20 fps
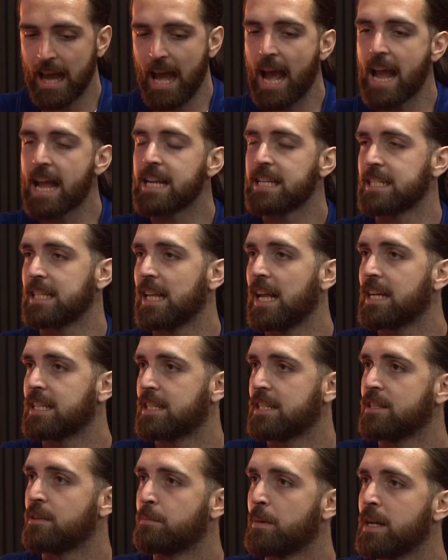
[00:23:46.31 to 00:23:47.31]
8
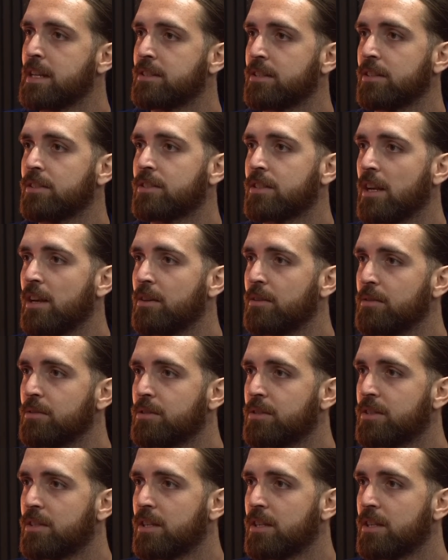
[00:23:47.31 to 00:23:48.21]
slices of beans on toast.